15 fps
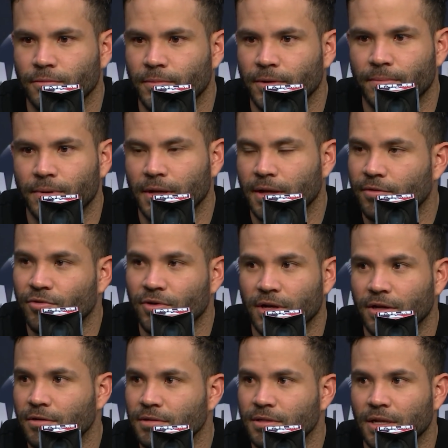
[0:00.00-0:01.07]
been playing
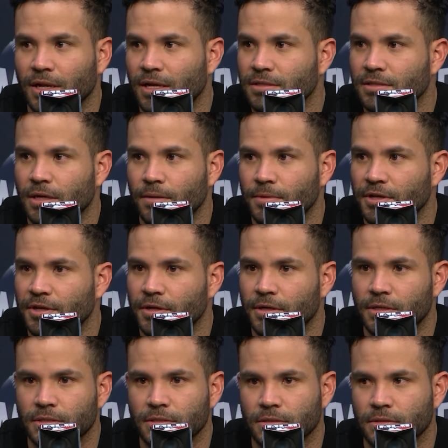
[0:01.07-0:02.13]
really good the last couple of
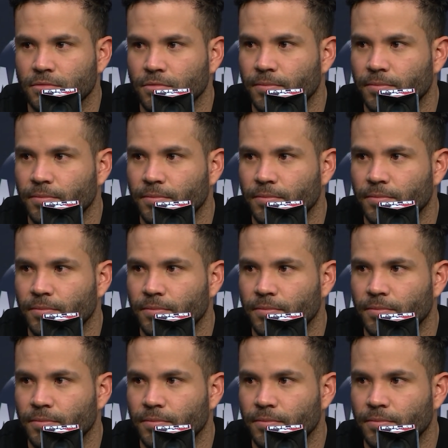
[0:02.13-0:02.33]
years.